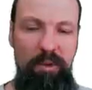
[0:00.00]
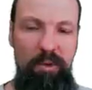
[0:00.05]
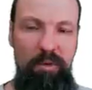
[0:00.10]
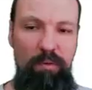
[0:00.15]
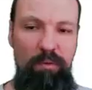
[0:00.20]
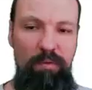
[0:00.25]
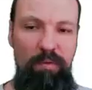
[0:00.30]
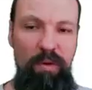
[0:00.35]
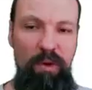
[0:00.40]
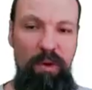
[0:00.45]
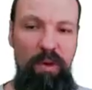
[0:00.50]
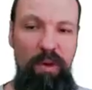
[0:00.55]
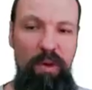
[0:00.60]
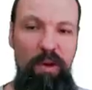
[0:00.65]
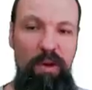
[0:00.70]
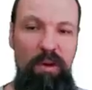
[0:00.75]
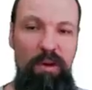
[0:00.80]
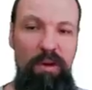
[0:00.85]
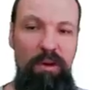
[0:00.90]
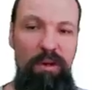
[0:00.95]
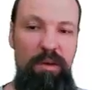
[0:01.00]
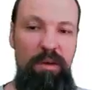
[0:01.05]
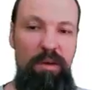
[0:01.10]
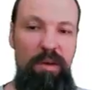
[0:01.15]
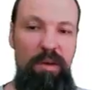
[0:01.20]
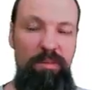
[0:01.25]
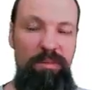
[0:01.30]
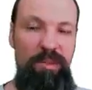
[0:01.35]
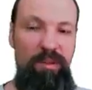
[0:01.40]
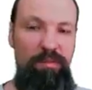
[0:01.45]
of
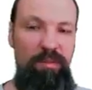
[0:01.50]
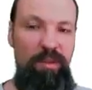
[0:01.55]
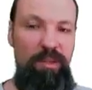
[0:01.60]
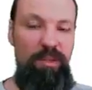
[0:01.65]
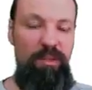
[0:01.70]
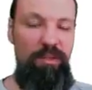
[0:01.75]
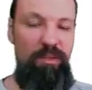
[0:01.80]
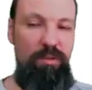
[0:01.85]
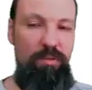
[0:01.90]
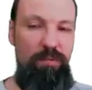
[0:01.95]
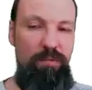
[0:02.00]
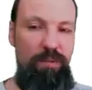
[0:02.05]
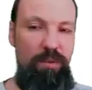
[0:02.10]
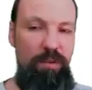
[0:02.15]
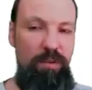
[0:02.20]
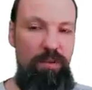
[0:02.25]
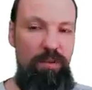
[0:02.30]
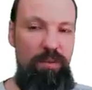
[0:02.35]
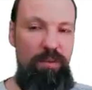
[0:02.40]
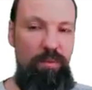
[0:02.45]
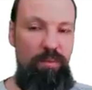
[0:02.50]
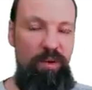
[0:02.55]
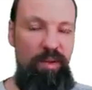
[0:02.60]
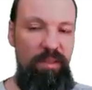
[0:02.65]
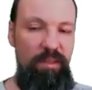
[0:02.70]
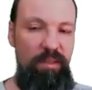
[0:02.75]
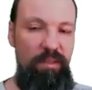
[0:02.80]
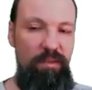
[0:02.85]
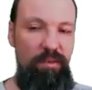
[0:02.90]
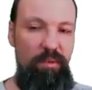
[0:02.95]
observations of the
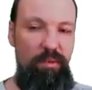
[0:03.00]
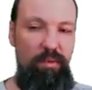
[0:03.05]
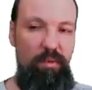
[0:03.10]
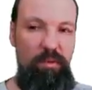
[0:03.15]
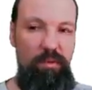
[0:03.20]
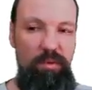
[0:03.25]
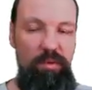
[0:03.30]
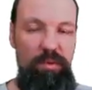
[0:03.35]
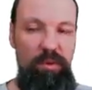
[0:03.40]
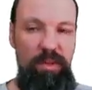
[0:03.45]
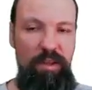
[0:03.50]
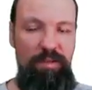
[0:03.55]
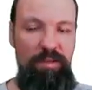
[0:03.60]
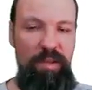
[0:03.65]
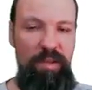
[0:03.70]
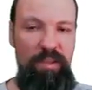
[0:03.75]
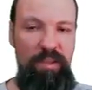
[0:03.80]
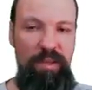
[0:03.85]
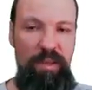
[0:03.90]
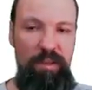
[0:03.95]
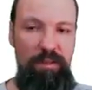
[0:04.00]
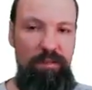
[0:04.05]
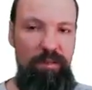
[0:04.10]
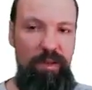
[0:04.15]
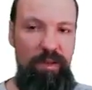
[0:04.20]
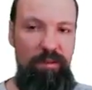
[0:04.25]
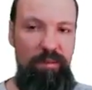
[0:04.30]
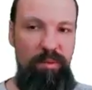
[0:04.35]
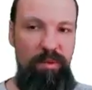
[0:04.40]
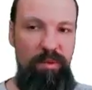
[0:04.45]
dependent or left-hand side
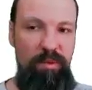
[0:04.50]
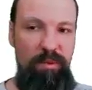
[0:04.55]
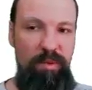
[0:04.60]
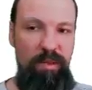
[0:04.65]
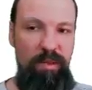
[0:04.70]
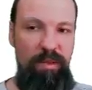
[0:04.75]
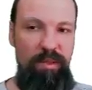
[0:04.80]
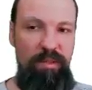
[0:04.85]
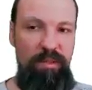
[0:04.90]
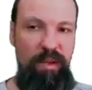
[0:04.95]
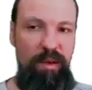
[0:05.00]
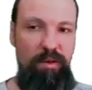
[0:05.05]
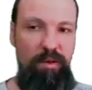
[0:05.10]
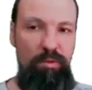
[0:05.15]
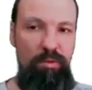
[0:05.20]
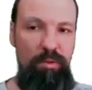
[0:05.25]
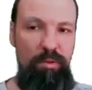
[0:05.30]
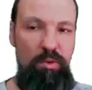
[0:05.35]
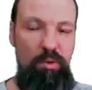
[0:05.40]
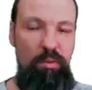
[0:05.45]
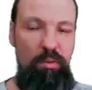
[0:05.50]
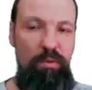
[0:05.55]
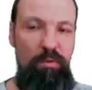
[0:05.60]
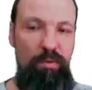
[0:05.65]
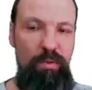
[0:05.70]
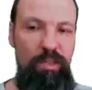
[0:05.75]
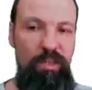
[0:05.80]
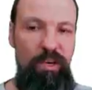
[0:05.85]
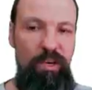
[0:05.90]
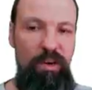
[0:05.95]
variable stuck on top of
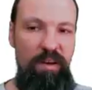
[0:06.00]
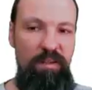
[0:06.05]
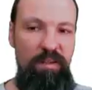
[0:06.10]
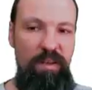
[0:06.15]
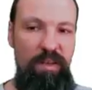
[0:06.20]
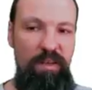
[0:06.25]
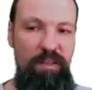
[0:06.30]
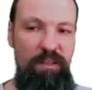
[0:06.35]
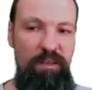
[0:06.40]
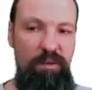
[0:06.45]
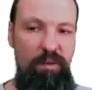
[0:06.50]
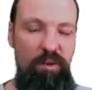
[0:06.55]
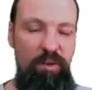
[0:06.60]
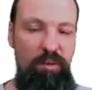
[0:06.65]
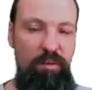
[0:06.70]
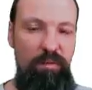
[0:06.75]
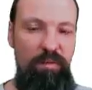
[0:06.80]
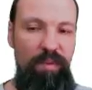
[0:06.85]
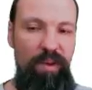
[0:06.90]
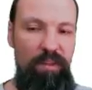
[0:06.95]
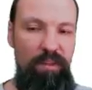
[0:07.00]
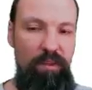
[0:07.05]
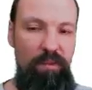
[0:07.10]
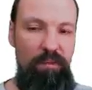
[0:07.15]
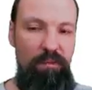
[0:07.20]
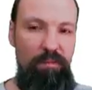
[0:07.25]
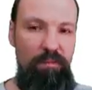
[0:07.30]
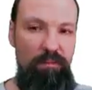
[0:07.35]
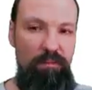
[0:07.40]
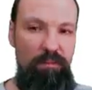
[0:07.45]
each other as a column vector,
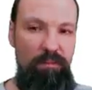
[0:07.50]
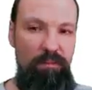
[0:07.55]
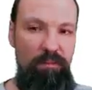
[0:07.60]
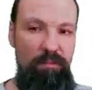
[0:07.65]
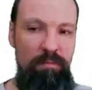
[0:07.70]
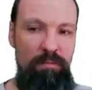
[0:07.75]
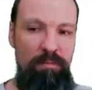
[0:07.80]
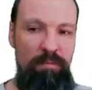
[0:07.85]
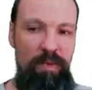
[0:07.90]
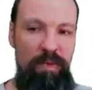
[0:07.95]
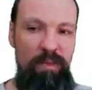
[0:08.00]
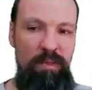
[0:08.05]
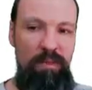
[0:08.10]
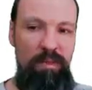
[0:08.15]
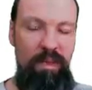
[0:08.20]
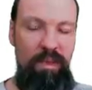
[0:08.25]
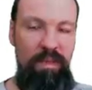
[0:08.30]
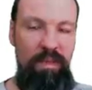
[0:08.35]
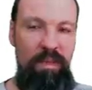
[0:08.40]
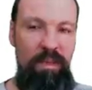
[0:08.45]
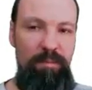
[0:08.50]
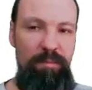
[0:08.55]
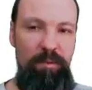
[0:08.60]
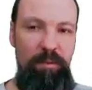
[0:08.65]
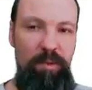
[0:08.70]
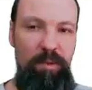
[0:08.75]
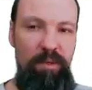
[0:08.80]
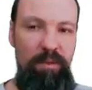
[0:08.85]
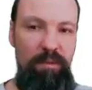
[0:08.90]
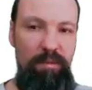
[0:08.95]
right? N times
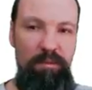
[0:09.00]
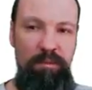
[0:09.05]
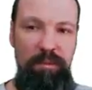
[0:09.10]
1.